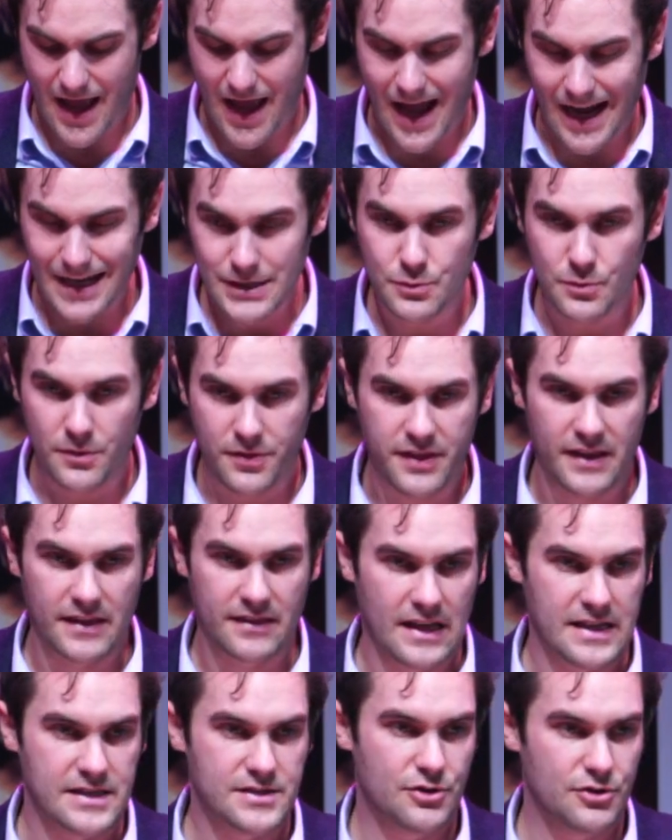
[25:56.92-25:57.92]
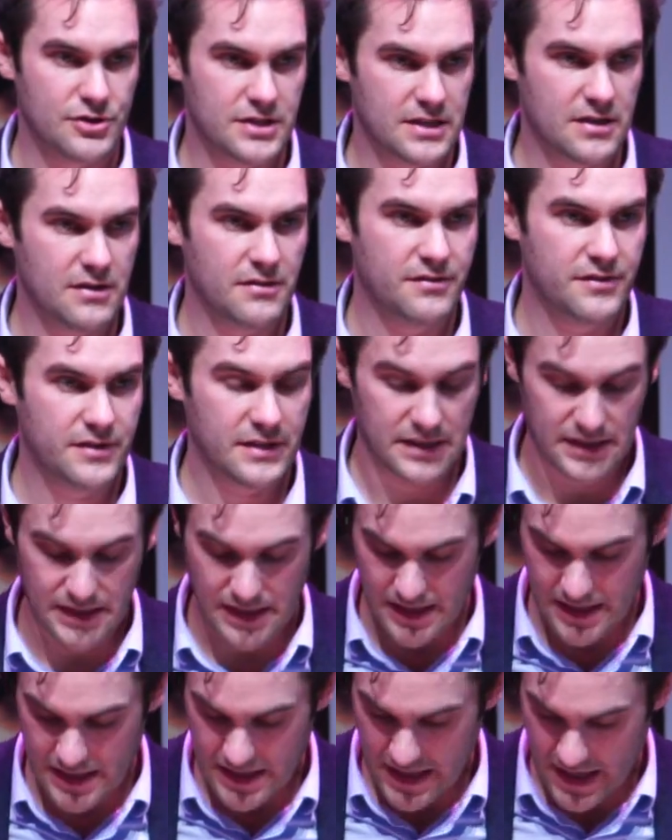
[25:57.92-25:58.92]
I don't think that's good enough.
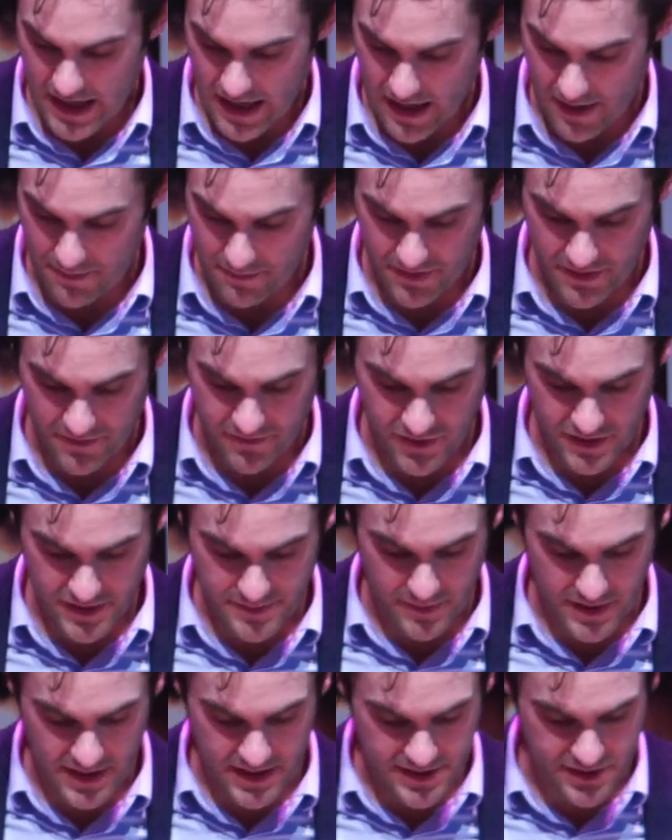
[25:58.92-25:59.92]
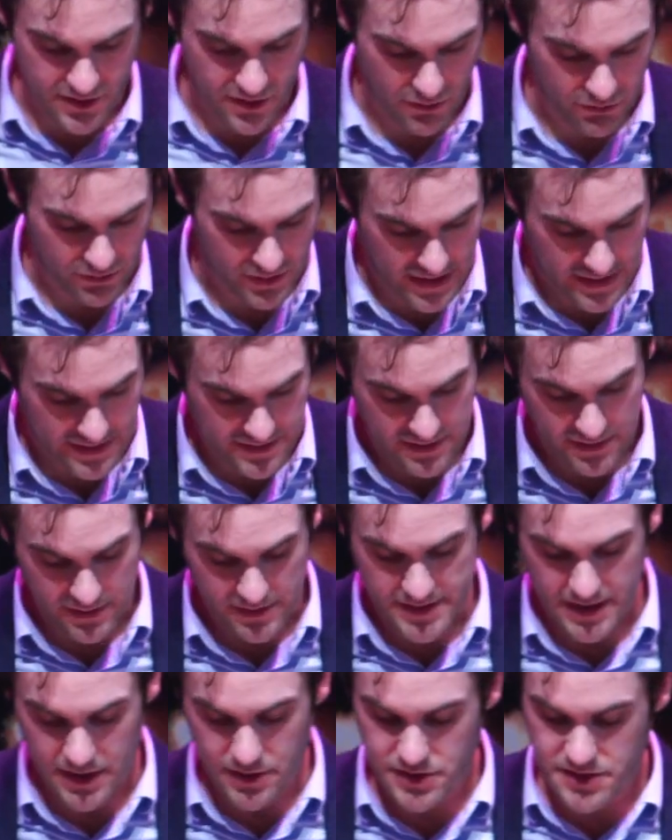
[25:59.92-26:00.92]
The First Minister outlined an
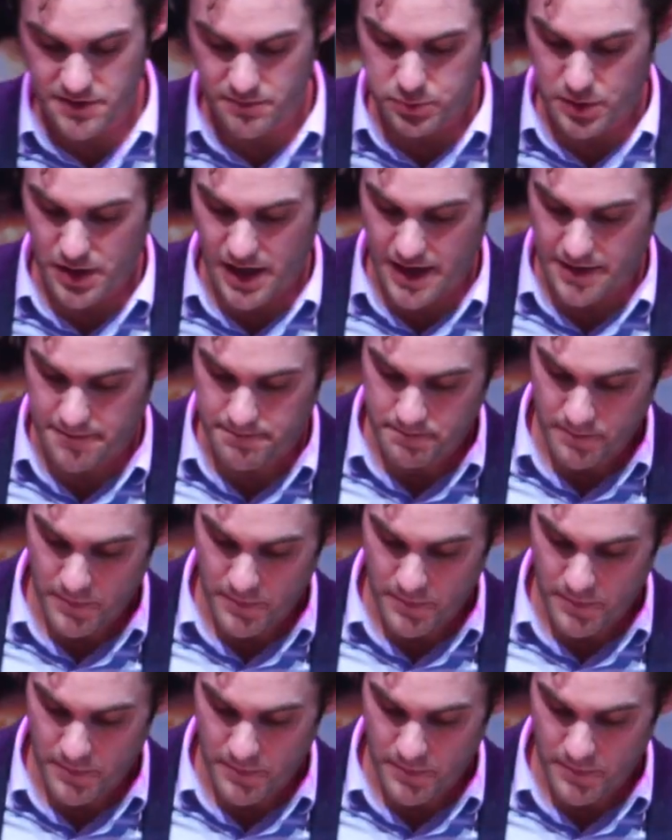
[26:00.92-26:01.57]
alternative plan